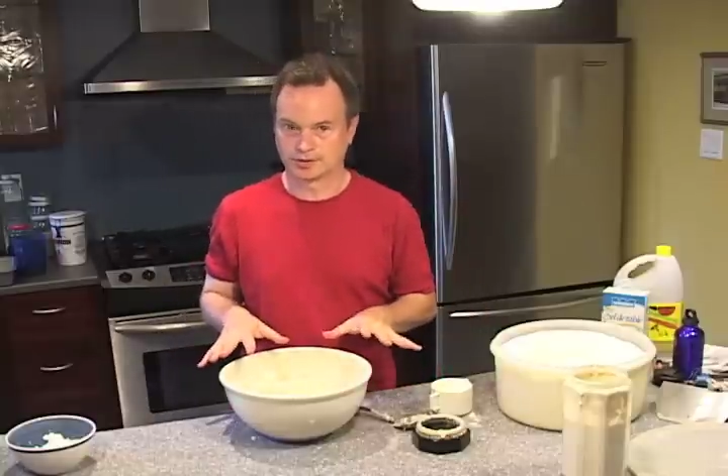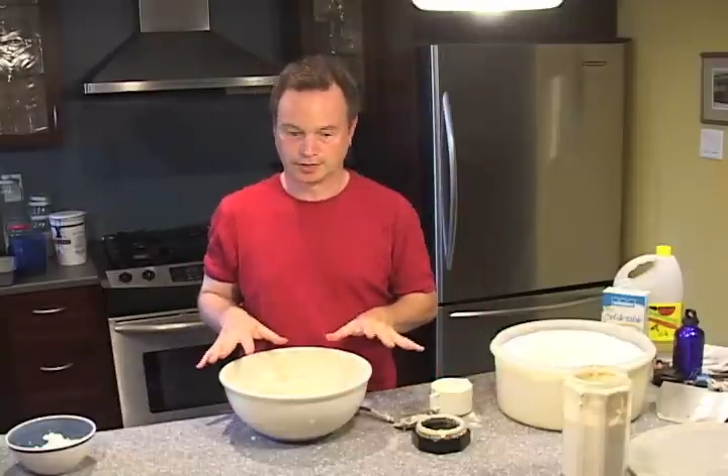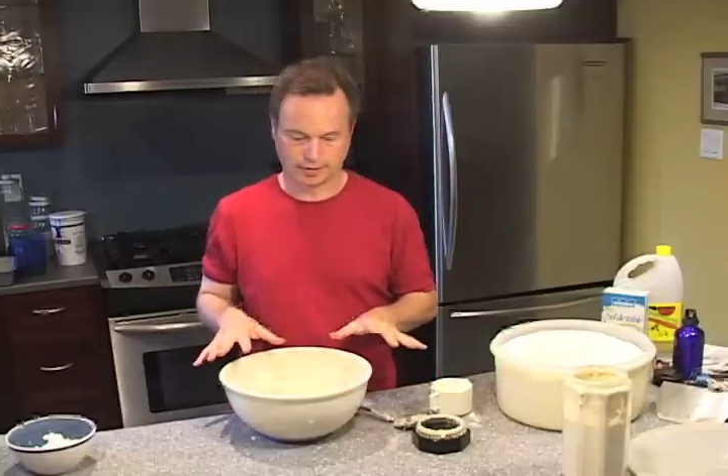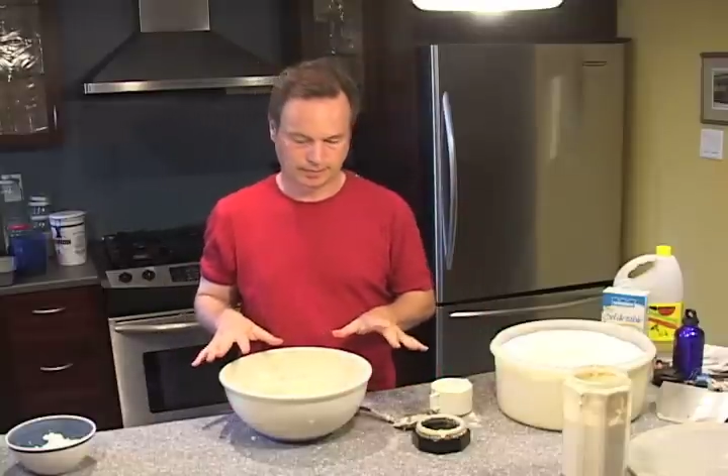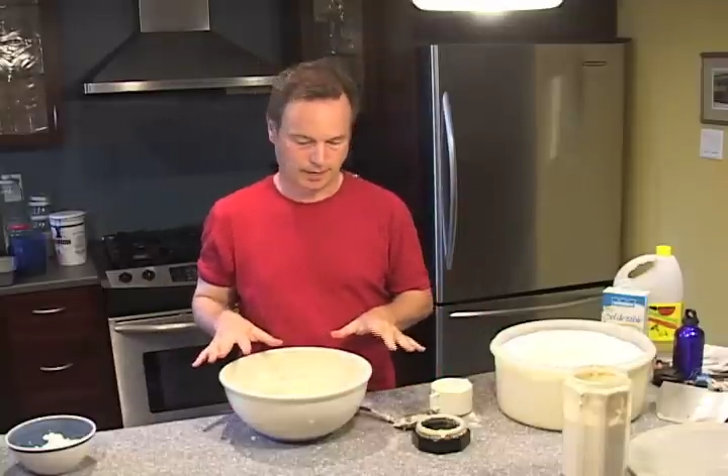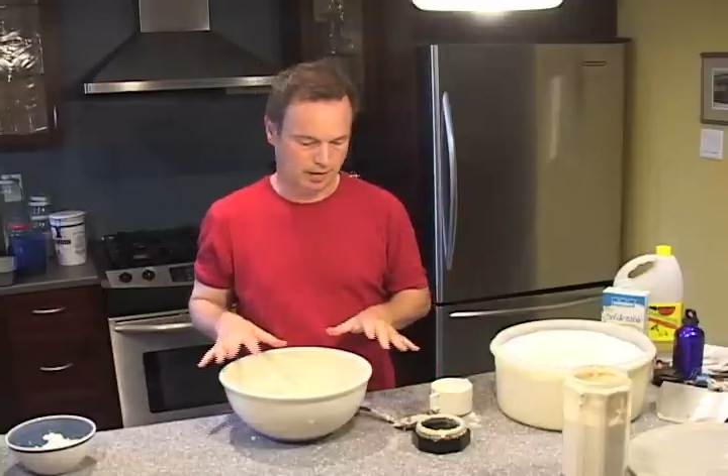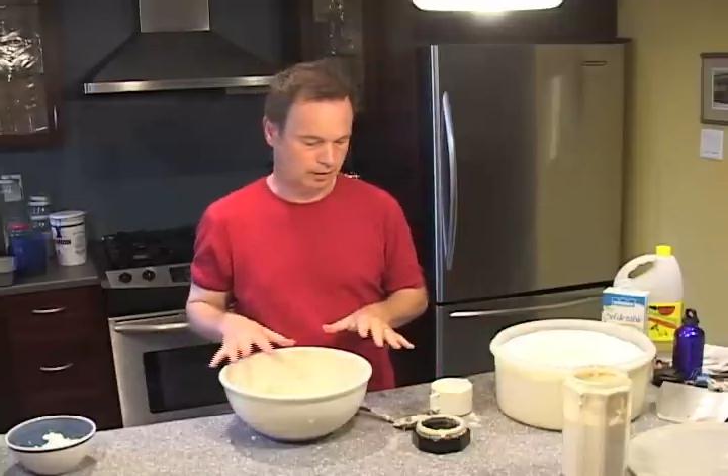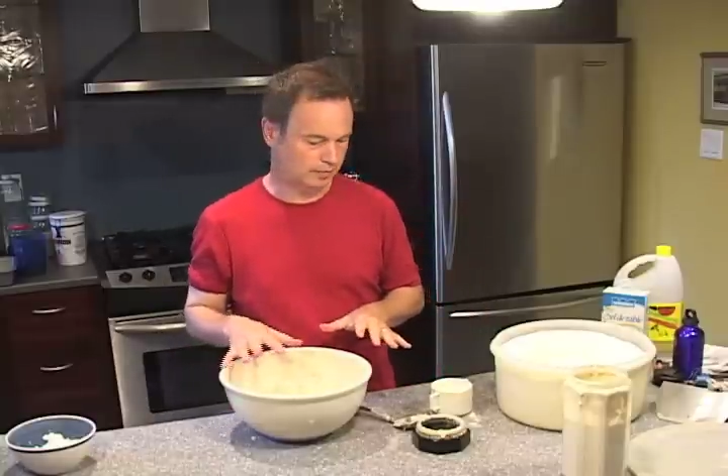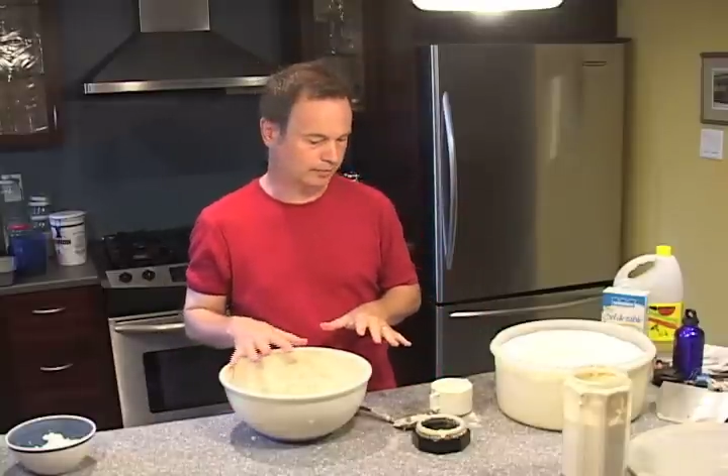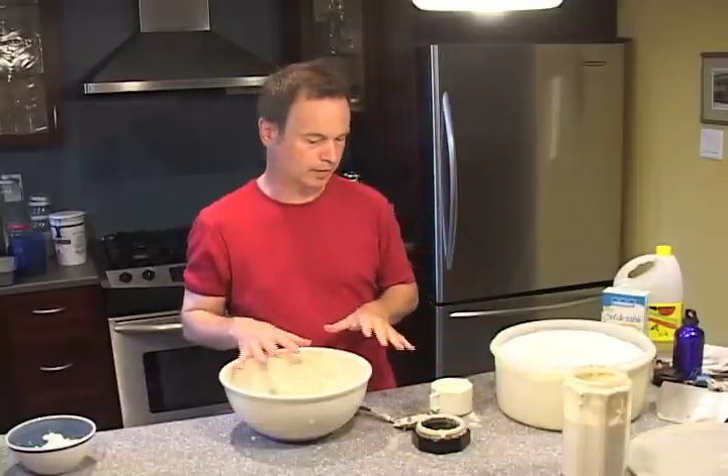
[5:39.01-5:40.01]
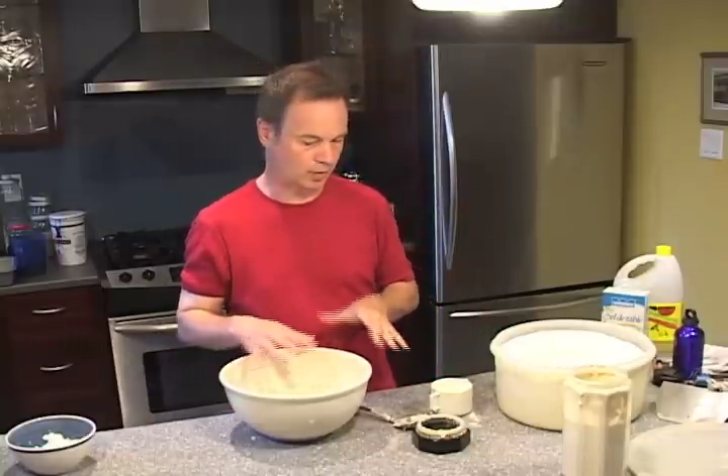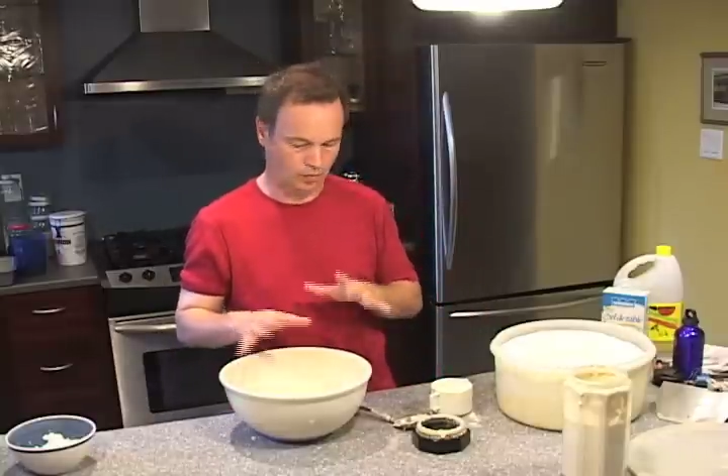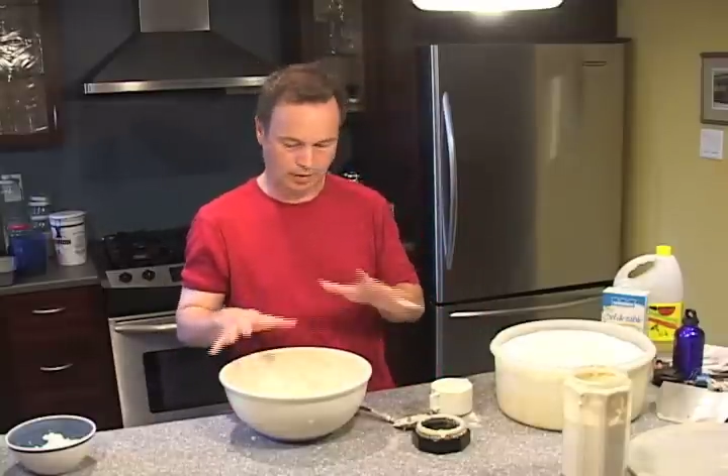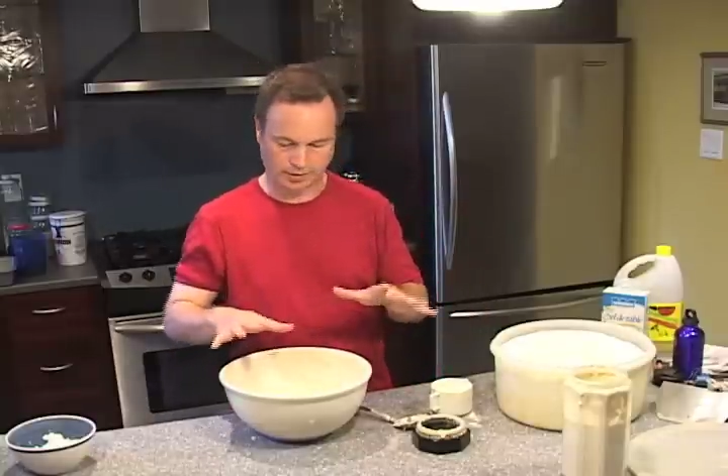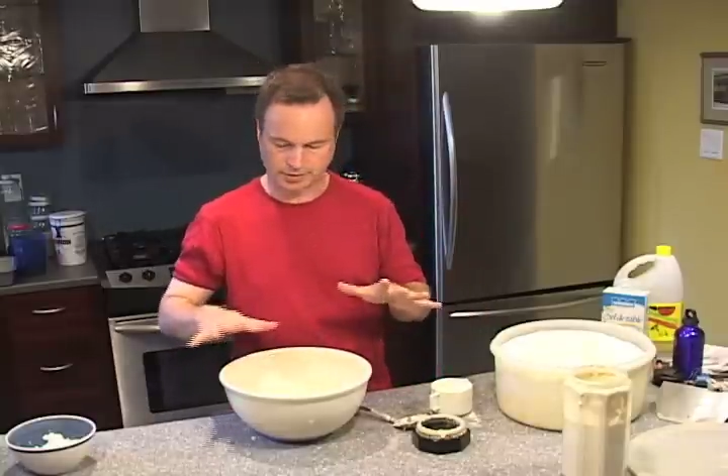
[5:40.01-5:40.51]
there, I
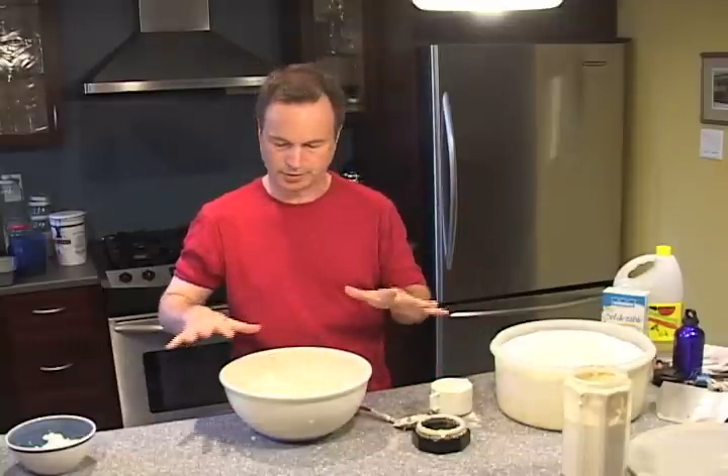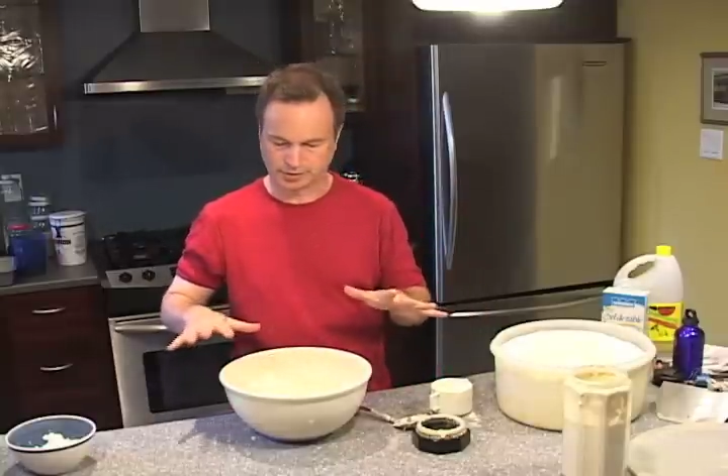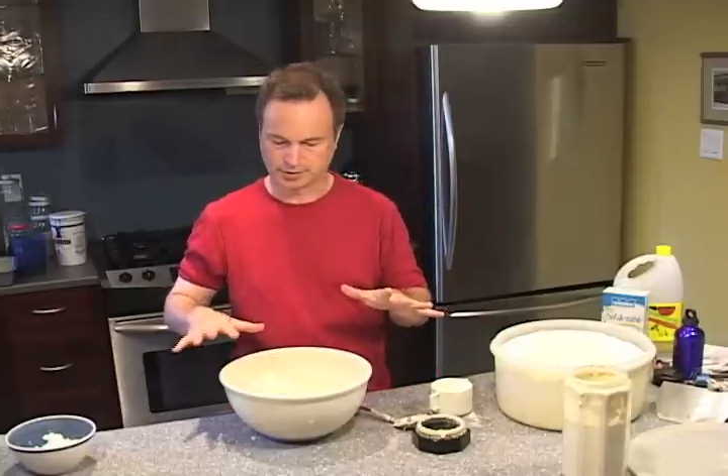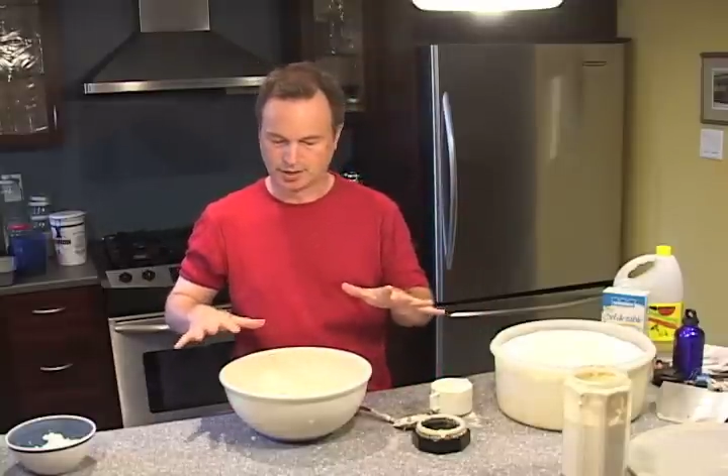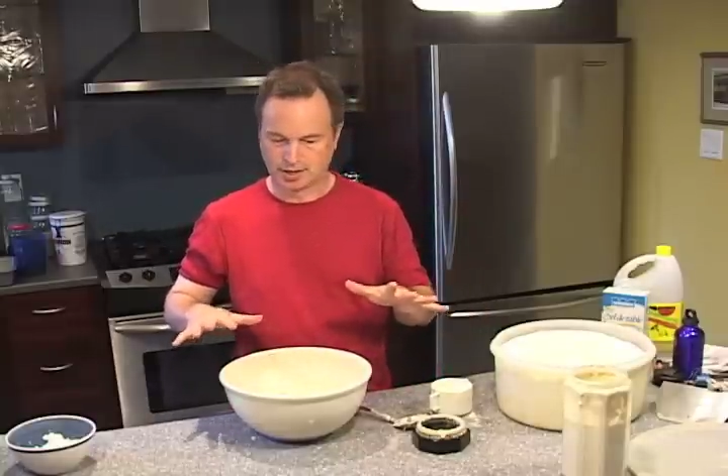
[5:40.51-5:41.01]
want it to just